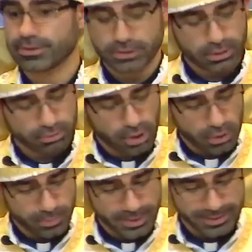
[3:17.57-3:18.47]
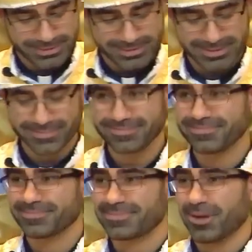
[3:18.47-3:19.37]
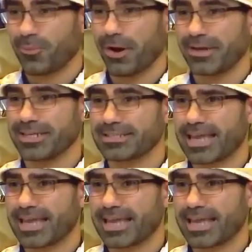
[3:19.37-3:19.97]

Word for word: letter to the Romans where he